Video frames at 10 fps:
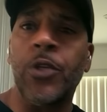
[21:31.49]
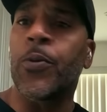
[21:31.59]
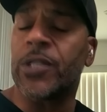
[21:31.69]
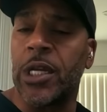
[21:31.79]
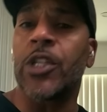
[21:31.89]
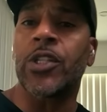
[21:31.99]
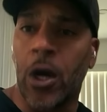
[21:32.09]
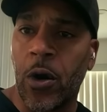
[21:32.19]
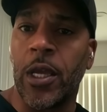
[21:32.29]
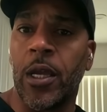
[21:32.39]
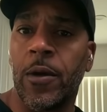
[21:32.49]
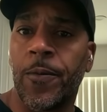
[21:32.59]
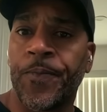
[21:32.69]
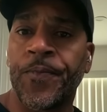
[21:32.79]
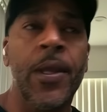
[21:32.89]
This was an attorney.
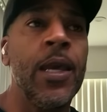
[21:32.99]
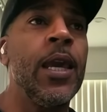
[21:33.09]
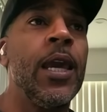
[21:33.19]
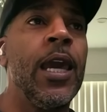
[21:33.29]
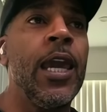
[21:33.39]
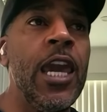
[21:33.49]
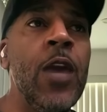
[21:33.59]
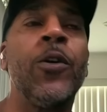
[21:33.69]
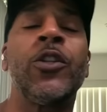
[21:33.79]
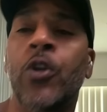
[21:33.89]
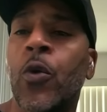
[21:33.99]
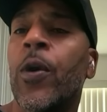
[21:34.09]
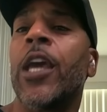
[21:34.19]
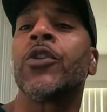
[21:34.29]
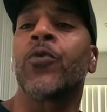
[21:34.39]
He would
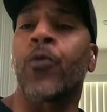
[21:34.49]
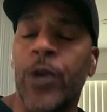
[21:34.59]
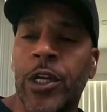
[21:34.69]
do his